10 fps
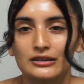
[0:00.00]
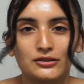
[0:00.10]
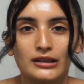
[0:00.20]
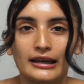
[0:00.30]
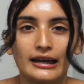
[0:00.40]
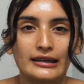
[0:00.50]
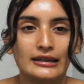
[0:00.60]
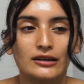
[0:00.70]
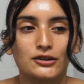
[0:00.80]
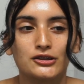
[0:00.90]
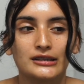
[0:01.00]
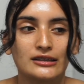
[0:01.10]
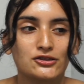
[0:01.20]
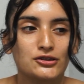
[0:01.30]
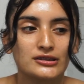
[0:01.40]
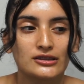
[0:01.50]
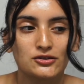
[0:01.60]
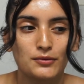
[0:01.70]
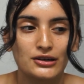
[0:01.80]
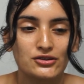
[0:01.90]
like I didn't understand certain
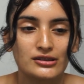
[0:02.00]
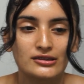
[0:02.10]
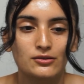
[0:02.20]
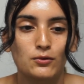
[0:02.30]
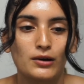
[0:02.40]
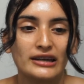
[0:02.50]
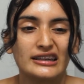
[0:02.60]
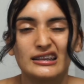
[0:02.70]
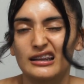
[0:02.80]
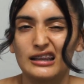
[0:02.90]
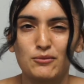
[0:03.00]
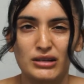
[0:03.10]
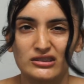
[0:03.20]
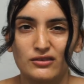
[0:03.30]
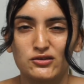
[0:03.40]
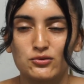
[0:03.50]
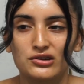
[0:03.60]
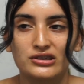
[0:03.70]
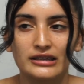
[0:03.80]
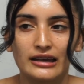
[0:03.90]
situations, or I didn't allow myself to
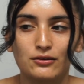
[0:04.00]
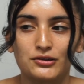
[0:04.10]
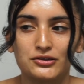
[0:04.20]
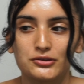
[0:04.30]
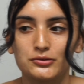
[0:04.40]
understand or to